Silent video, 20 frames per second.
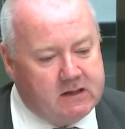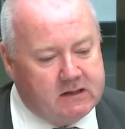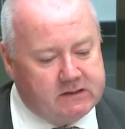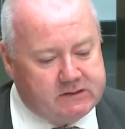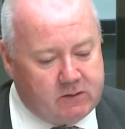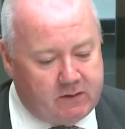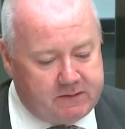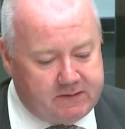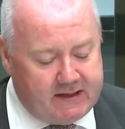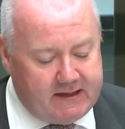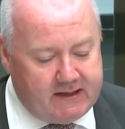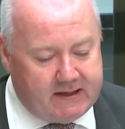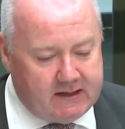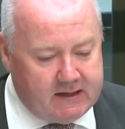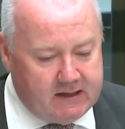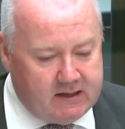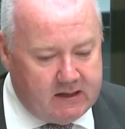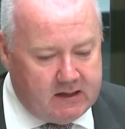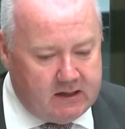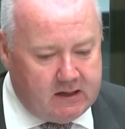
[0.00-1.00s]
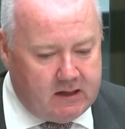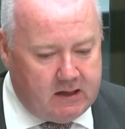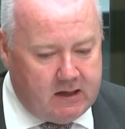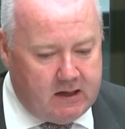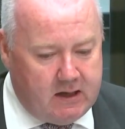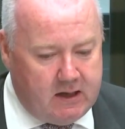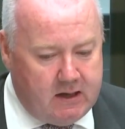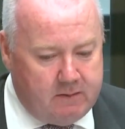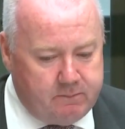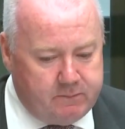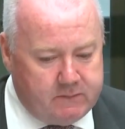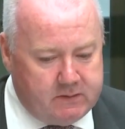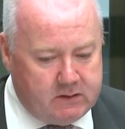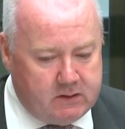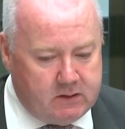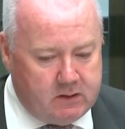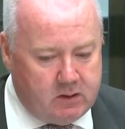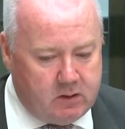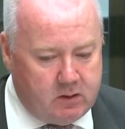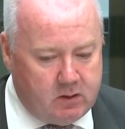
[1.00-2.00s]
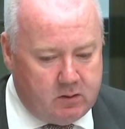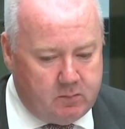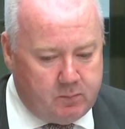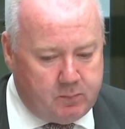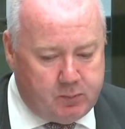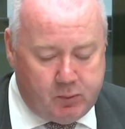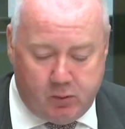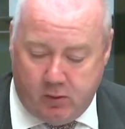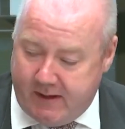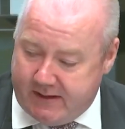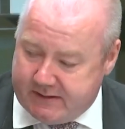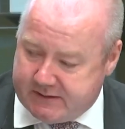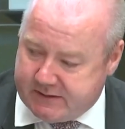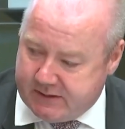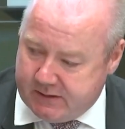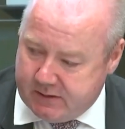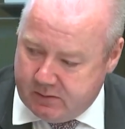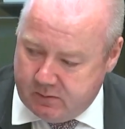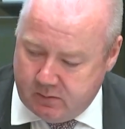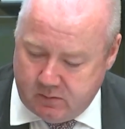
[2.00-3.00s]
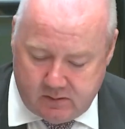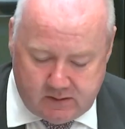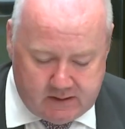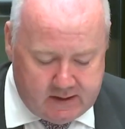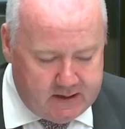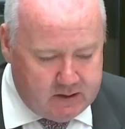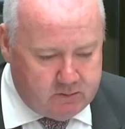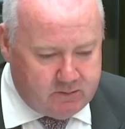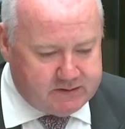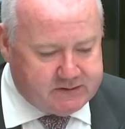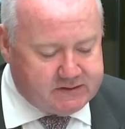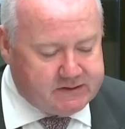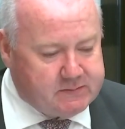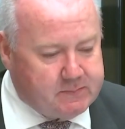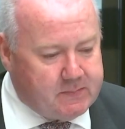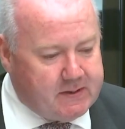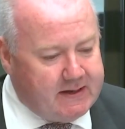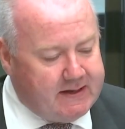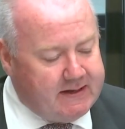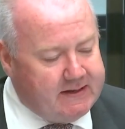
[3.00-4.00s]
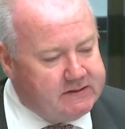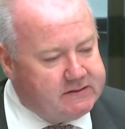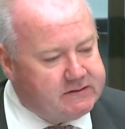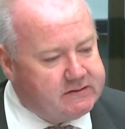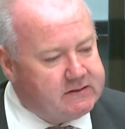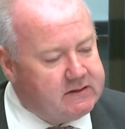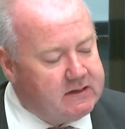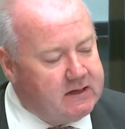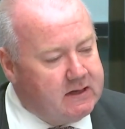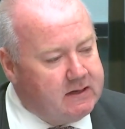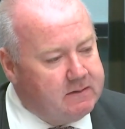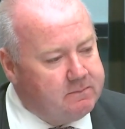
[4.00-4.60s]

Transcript: So I think prior to LOSSB's